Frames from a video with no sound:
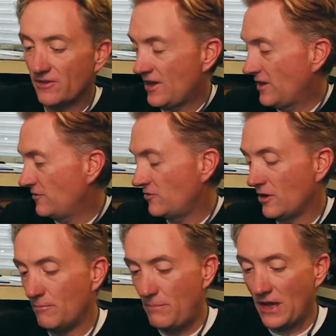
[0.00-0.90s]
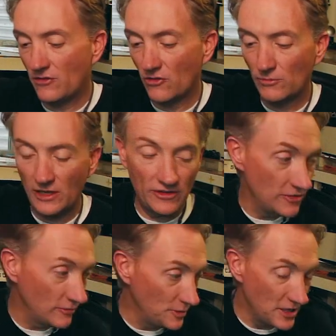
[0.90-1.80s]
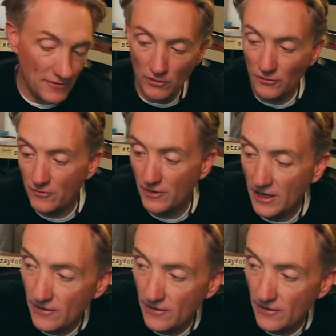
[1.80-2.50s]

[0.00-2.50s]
and a big zoom lens would be difficult to fit in